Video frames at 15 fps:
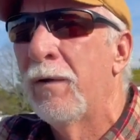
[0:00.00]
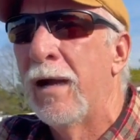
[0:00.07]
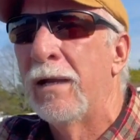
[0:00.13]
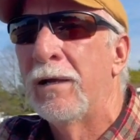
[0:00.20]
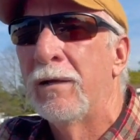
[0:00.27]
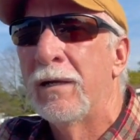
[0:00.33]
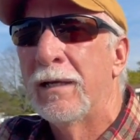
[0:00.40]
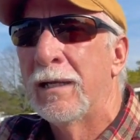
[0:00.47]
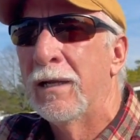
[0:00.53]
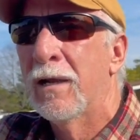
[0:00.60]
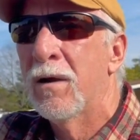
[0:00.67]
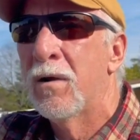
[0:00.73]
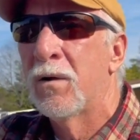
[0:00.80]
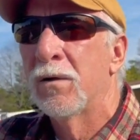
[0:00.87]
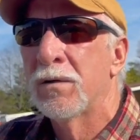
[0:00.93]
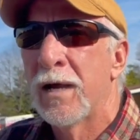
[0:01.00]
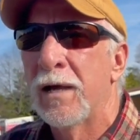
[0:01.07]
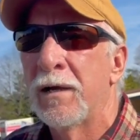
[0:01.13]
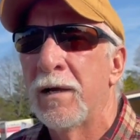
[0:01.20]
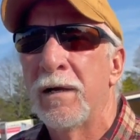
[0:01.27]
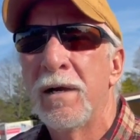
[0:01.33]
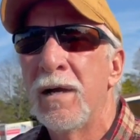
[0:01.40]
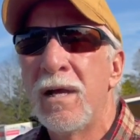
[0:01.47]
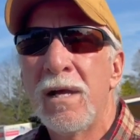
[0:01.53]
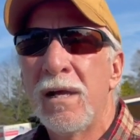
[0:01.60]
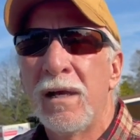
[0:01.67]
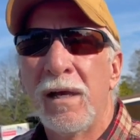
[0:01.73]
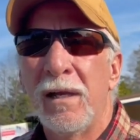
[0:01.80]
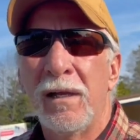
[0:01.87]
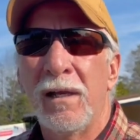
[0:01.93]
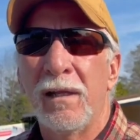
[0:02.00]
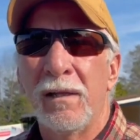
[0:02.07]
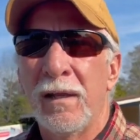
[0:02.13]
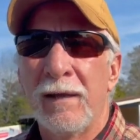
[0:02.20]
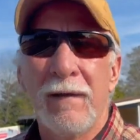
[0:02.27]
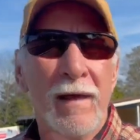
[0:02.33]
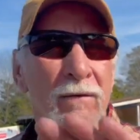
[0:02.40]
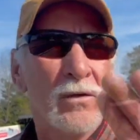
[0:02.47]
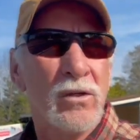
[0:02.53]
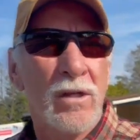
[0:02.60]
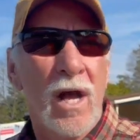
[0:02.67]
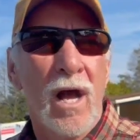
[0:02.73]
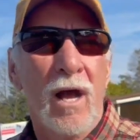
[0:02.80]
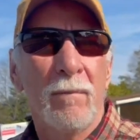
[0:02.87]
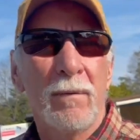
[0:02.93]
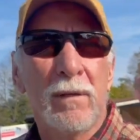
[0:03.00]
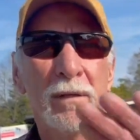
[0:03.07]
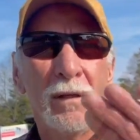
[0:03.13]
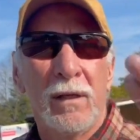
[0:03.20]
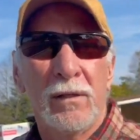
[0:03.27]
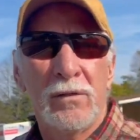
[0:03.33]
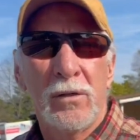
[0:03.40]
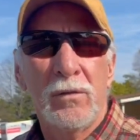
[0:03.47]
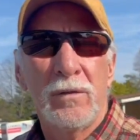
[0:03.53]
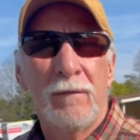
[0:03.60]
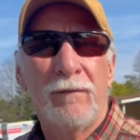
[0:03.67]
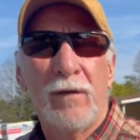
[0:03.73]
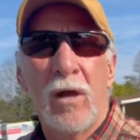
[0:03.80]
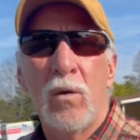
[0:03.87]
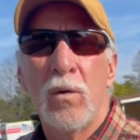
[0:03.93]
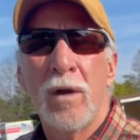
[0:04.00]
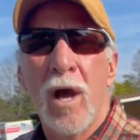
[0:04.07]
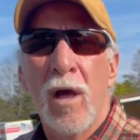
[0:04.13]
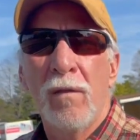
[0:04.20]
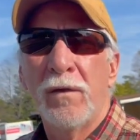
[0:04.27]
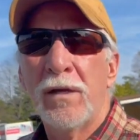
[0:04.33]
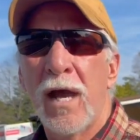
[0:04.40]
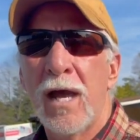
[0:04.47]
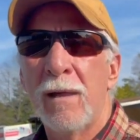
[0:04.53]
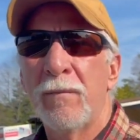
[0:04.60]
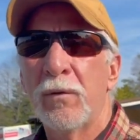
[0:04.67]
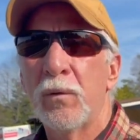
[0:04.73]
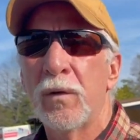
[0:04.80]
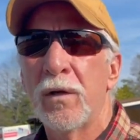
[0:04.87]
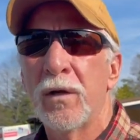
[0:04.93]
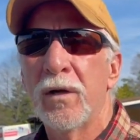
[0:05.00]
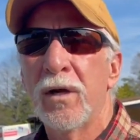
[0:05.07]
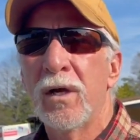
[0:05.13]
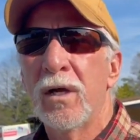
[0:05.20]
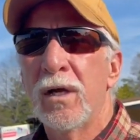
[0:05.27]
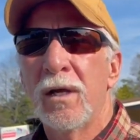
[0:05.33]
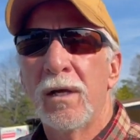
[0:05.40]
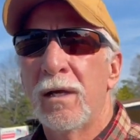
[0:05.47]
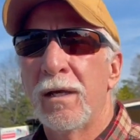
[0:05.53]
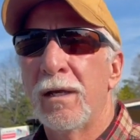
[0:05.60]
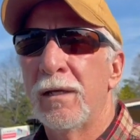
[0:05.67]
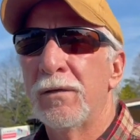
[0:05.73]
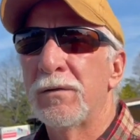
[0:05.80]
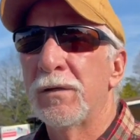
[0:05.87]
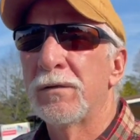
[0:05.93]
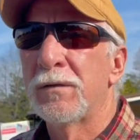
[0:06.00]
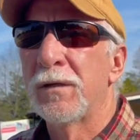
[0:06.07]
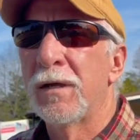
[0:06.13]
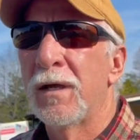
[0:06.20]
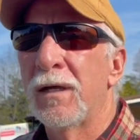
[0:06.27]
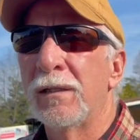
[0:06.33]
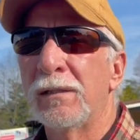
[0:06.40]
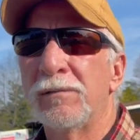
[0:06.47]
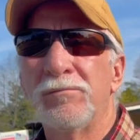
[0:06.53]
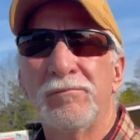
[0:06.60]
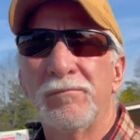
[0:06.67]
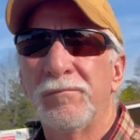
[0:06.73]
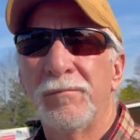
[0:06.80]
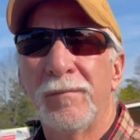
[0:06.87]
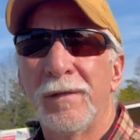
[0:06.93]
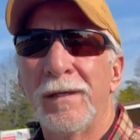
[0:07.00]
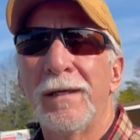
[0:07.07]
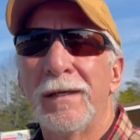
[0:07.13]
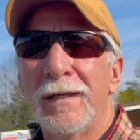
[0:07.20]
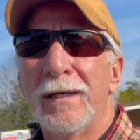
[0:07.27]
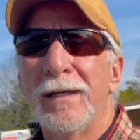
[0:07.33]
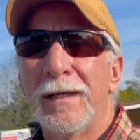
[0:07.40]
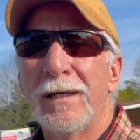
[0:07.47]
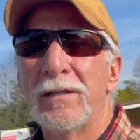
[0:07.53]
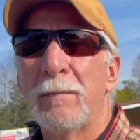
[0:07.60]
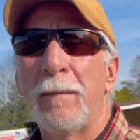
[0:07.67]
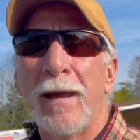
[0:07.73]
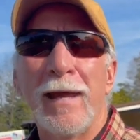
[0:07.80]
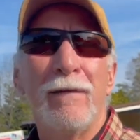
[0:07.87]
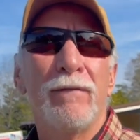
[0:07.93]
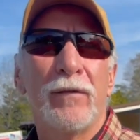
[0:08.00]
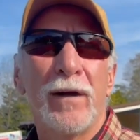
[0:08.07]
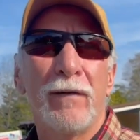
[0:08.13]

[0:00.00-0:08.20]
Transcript: right there. Look at the cars out there. They had to stop. It's usually flowing all the time through here, and it's just uh, it's a pain for